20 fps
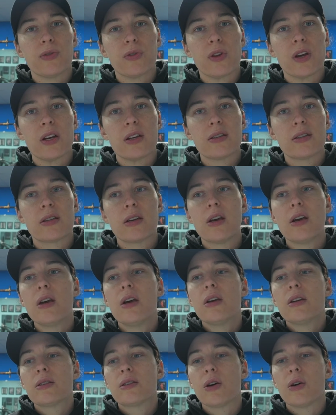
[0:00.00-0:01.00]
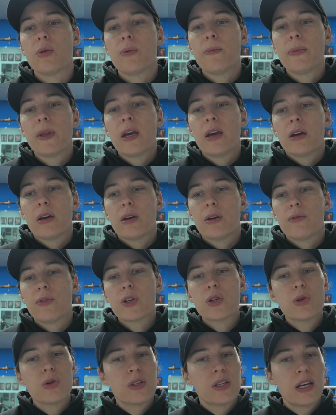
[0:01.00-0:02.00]
for this. So
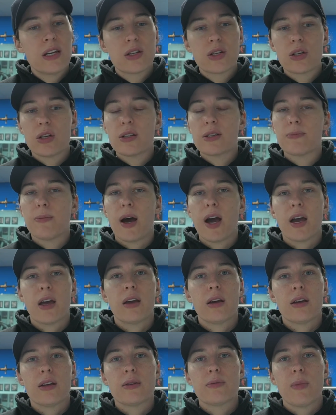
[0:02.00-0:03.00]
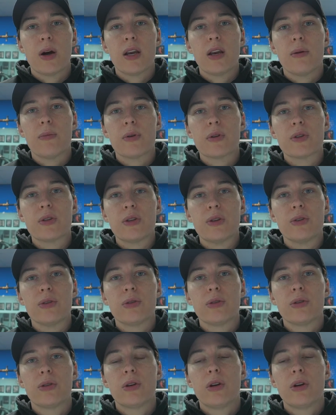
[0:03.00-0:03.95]
visualization is my number 2.